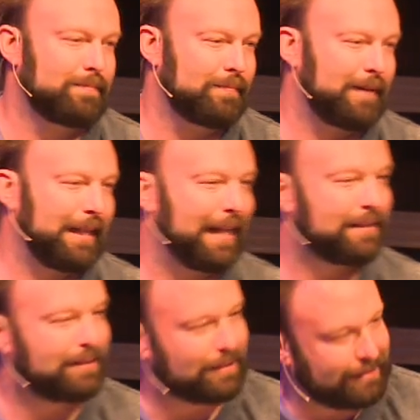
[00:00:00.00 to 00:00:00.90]
And that's
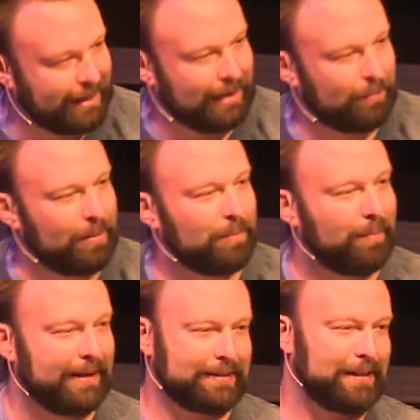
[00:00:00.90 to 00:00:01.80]
the same
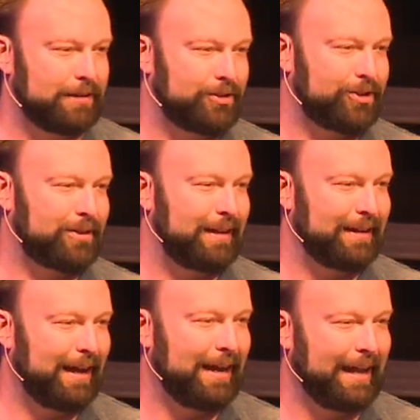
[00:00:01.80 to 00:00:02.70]
message that
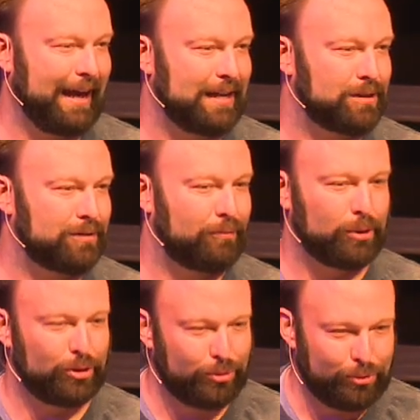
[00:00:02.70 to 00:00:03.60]
God has for
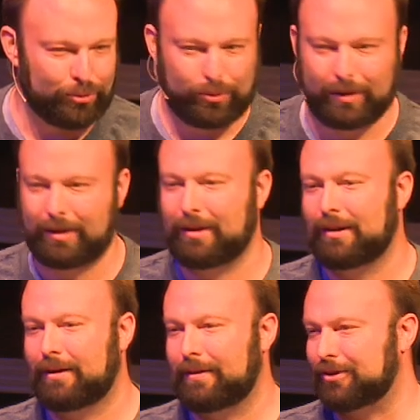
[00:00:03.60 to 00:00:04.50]
you
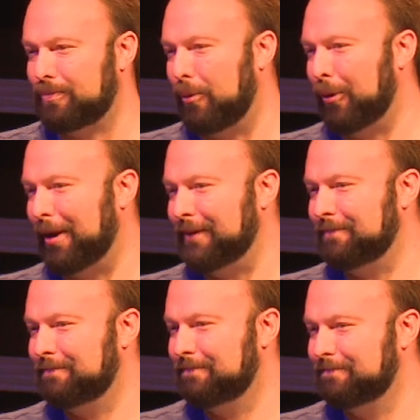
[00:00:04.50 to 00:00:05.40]
this morning.
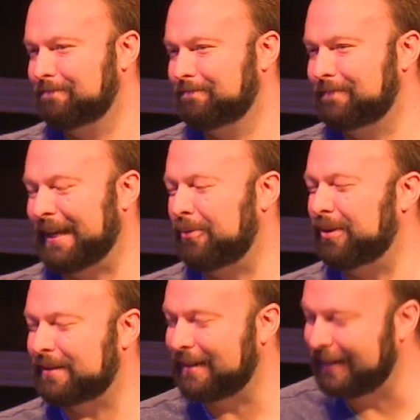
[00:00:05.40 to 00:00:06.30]
It
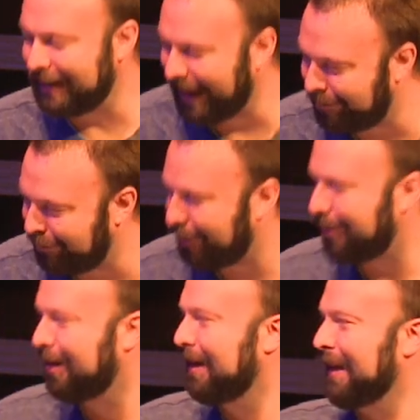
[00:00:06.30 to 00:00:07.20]
was never
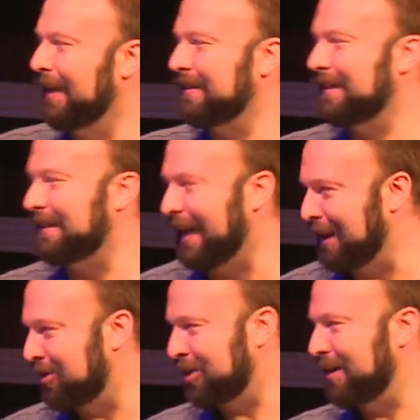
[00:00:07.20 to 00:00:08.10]
his
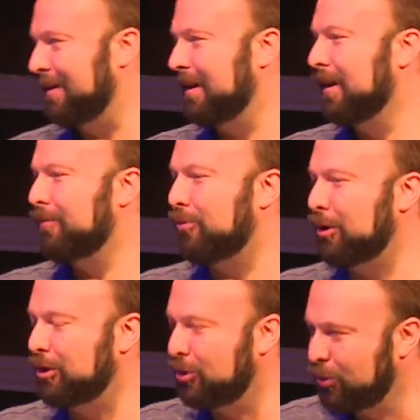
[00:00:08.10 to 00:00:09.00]
intention for
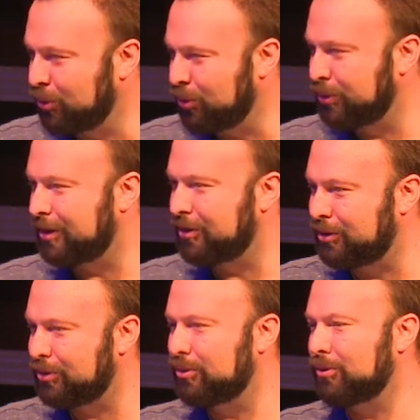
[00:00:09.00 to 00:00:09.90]
you to
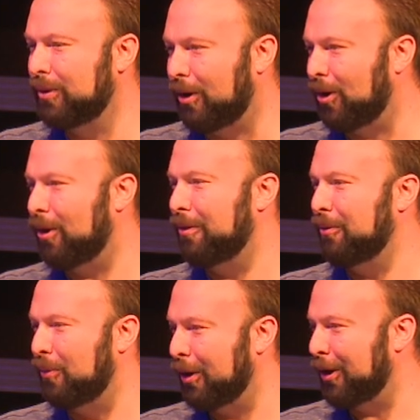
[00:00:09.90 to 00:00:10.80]
do all the
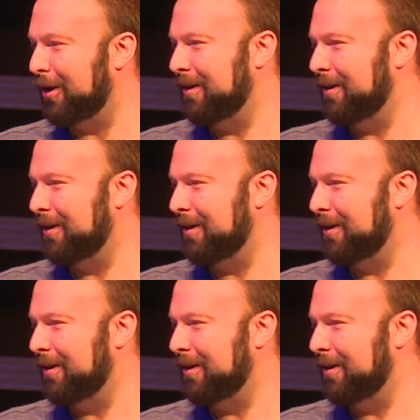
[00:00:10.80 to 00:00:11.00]
work.